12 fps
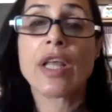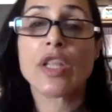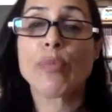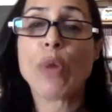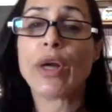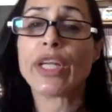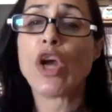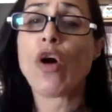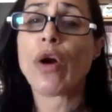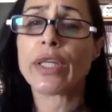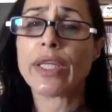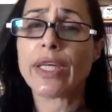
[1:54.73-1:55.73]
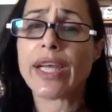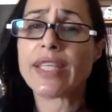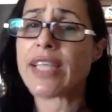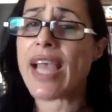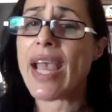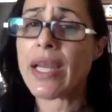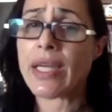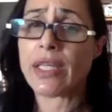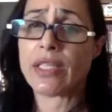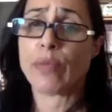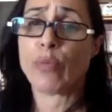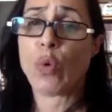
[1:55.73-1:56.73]
The party hardly gets any
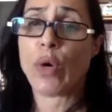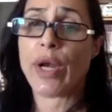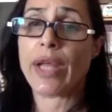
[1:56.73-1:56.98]
support